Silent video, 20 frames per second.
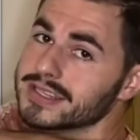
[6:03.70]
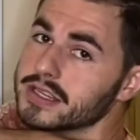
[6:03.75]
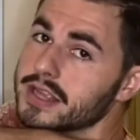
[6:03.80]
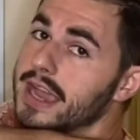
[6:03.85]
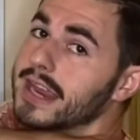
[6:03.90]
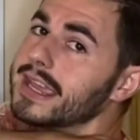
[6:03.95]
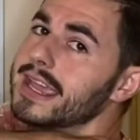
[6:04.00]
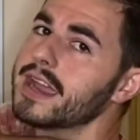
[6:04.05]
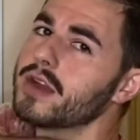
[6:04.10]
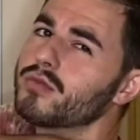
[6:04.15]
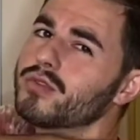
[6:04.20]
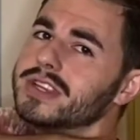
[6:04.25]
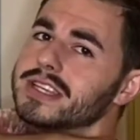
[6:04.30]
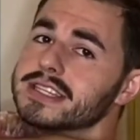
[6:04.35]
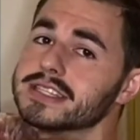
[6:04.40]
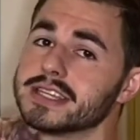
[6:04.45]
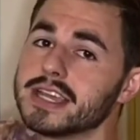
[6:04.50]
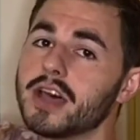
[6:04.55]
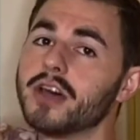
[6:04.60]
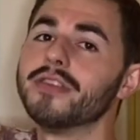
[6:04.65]
I can't really
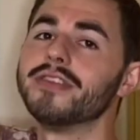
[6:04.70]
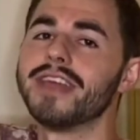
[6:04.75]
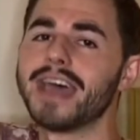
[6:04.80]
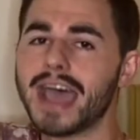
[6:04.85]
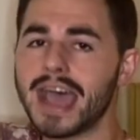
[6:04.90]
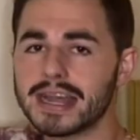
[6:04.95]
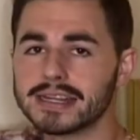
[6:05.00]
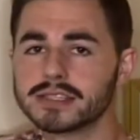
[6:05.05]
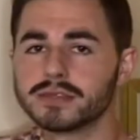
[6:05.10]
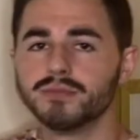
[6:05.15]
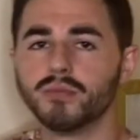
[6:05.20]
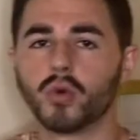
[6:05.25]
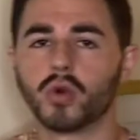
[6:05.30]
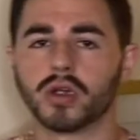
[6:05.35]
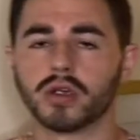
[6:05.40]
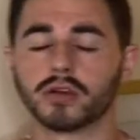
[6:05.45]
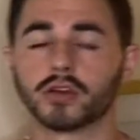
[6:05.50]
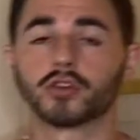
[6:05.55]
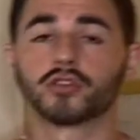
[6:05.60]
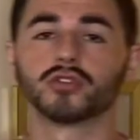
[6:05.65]
tell. That's more a
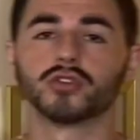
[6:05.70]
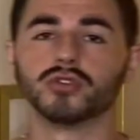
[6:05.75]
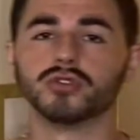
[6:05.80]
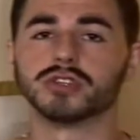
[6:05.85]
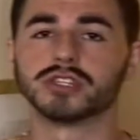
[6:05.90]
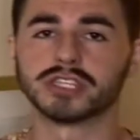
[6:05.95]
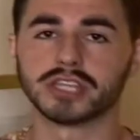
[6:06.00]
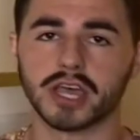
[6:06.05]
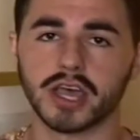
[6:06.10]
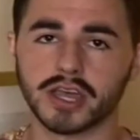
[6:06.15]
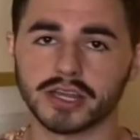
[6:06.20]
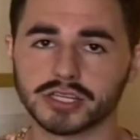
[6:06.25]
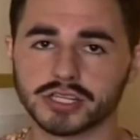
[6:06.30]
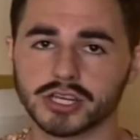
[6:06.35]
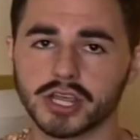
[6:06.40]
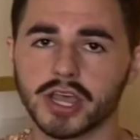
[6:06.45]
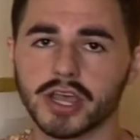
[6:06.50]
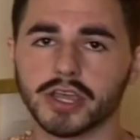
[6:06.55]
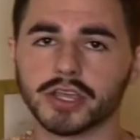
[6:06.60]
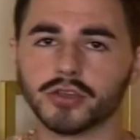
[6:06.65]
crude touch.
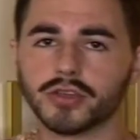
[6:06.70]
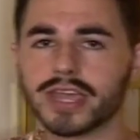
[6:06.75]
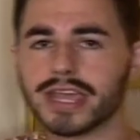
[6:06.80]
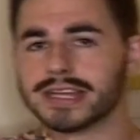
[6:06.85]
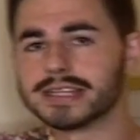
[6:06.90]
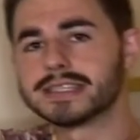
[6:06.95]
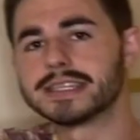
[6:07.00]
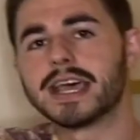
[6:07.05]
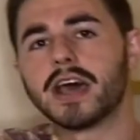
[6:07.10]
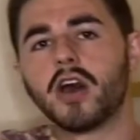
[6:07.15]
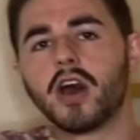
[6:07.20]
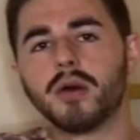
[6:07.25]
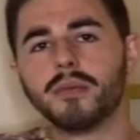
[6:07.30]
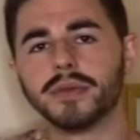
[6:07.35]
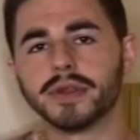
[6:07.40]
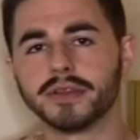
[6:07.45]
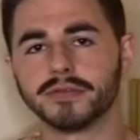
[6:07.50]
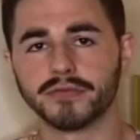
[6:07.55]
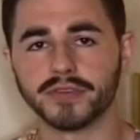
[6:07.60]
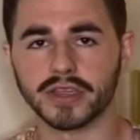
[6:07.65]
You can't tell how many
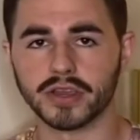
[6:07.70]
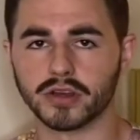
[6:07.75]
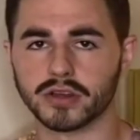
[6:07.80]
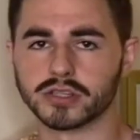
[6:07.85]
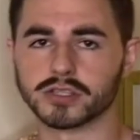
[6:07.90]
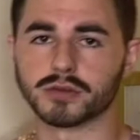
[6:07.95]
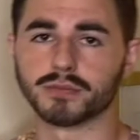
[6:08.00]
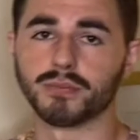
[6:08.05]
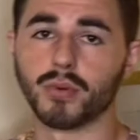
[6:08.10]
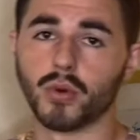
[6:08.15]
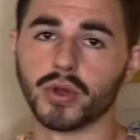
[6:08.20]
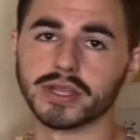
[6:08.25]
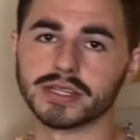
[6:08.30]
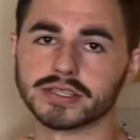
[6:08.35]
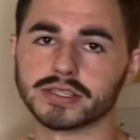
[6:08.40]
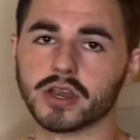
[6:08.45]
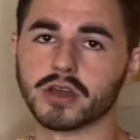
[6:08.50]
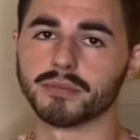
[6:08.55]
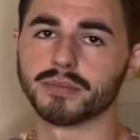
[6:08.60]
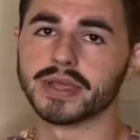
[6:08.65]
fingers or points
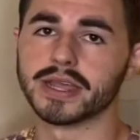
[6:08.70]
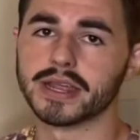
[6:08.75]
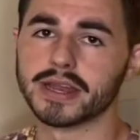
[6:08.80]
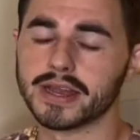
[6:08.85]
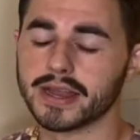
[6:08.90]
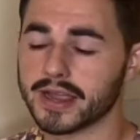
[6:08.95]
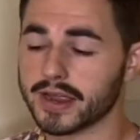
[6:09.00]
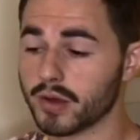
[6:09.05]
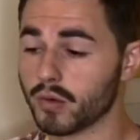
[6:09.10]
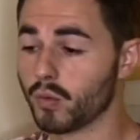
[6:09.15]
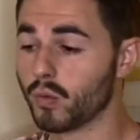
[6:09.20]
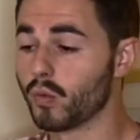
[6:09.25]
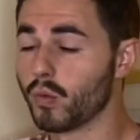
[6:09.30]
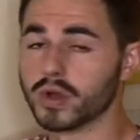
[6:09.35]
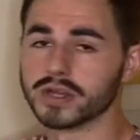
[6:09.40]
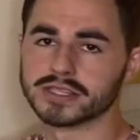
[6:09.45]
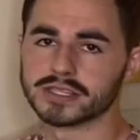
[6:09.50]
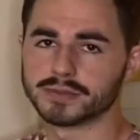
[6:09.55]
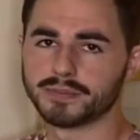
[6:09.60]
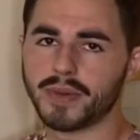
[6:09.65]
are being in one
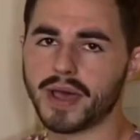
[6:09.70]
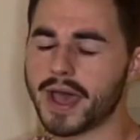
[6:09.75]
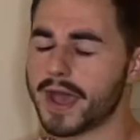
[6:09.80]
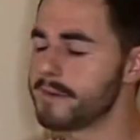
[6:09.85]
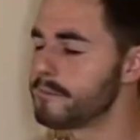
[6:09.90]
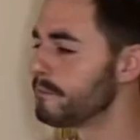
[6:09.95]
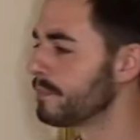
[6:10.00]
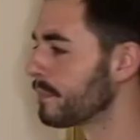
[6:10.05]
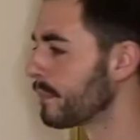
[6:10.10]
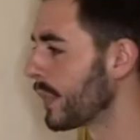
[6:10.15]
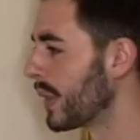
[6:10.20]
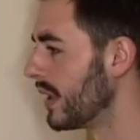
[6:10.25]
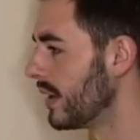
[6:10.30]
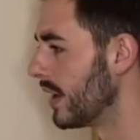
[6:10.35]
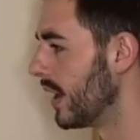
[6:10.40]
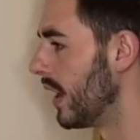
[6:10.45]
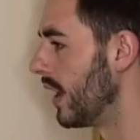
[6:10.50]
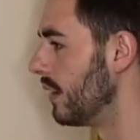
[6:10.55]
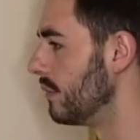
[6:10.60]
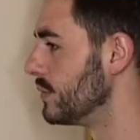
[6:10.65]
spot
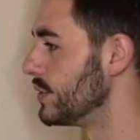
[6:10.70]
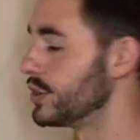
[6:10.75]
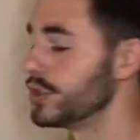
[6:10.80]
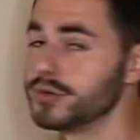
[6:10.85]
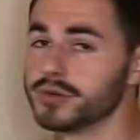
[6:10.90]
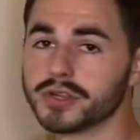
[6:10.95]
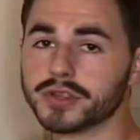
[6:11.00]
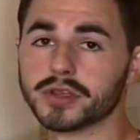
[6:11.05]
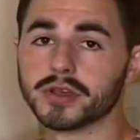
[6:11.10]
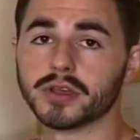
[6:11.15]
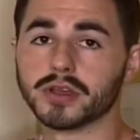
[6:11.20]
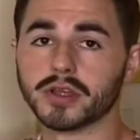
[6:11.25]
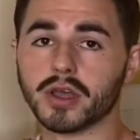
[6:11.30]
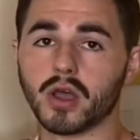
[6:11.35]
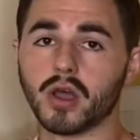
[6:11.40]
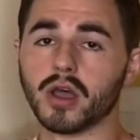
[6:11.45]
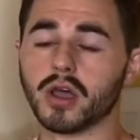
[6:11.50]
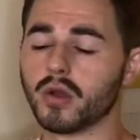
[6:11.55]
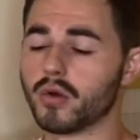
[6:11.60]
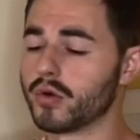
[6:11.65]
due to the
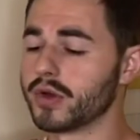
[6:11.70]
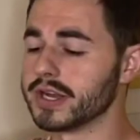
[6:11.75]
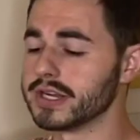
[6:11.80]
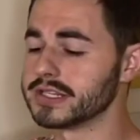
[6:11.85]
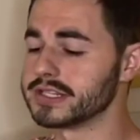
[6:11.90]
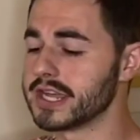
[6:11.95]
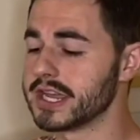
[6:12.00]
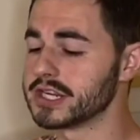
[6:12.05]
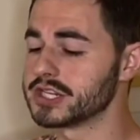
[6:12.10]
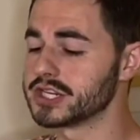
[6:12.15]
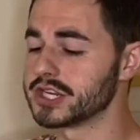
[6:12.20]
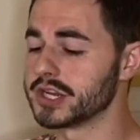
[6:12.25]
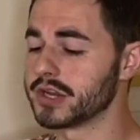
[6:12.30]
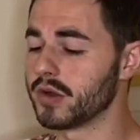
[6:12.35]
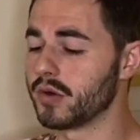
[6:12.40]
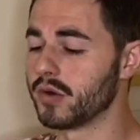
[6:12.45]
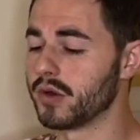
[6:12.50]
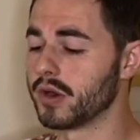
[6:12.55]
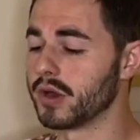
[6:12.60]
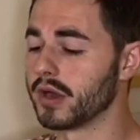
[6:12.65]
orientation
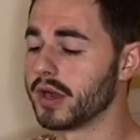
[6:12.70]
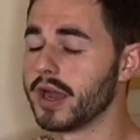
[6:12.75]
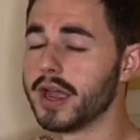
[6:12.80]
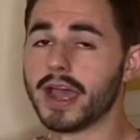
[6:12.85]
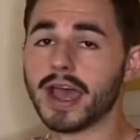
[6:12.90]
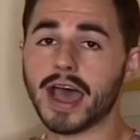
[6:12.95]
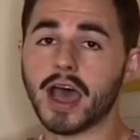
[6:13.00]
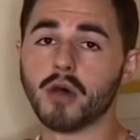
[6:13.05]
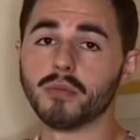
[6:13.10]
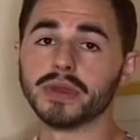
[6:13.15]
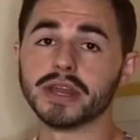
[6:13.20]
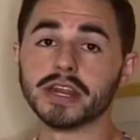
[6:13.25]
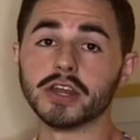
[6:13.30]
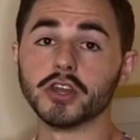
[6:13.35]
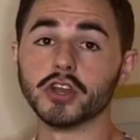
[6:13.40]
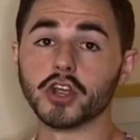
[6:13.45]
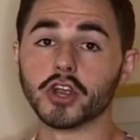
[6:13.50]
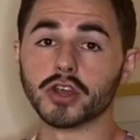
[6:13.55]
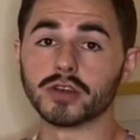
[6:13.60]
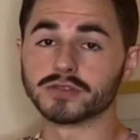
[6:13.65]
or how many
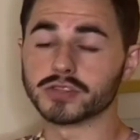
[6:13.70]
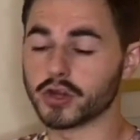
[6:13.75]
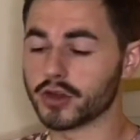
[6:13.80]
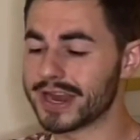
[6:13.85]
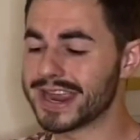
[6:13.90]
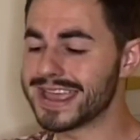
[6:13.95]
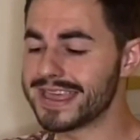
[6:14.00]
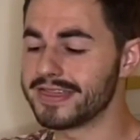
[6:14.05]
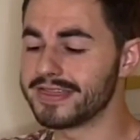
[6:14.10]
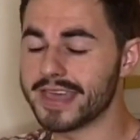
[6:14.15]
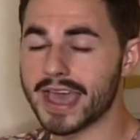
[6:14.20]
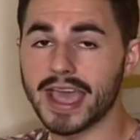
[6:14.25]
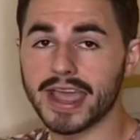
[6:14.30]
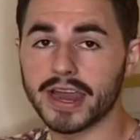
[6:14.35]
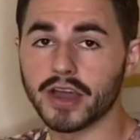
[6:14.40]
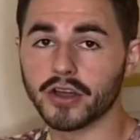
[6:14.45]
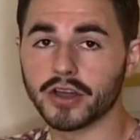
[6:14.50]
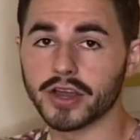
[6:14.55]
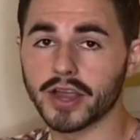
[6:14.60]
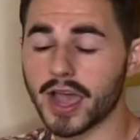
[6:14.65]
nerves are in that
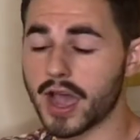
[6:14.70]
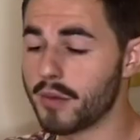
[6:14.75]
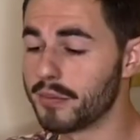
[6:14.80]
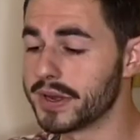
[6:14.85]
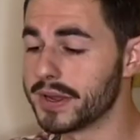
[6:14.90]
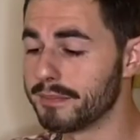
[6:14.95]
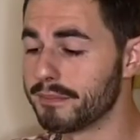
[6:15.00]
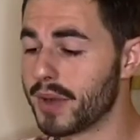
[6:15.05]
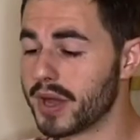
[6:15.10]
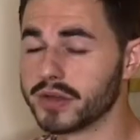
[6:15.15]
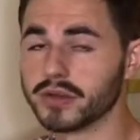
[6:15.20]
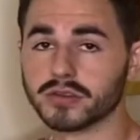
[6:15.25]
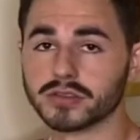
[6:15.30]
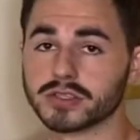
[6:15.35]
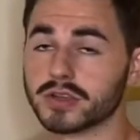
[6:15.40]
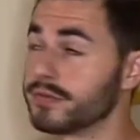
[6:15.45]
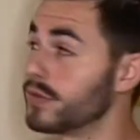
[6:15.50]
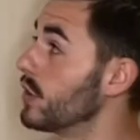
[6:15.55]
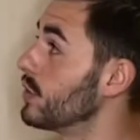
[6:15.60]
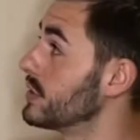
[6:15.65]
area, how many bundles
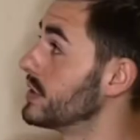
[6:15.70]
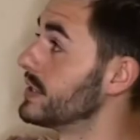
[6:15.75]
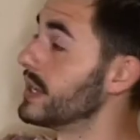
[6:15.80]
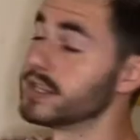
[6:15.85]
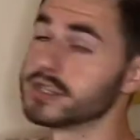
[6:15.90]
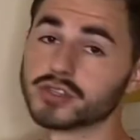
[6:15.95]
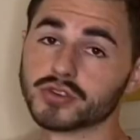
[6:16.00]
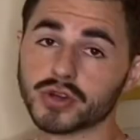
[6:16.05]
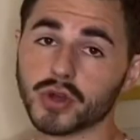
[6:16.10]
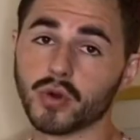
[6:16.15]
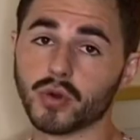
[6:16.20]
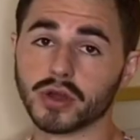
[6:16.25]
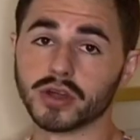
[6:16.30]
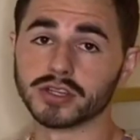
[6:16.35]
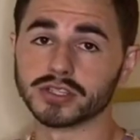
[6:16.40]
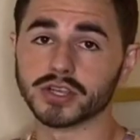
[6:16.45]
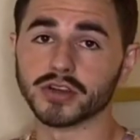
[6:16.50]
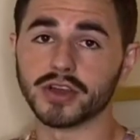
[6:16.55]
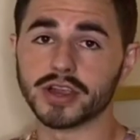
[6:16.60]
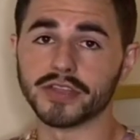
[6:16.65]
of those sensory organs
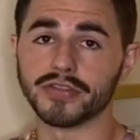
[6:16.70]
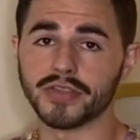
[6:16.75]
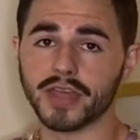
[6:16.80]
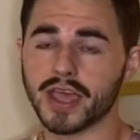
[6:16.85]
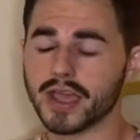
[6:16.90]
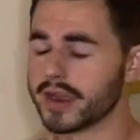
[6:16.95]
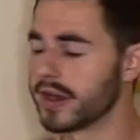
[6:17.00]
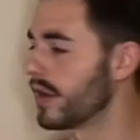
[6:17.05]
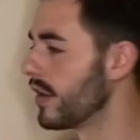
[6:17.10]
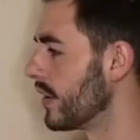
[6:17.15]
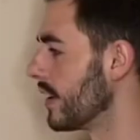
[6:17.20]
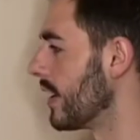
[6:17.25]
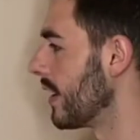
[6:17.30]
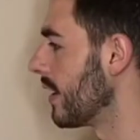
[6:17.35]
are in that area.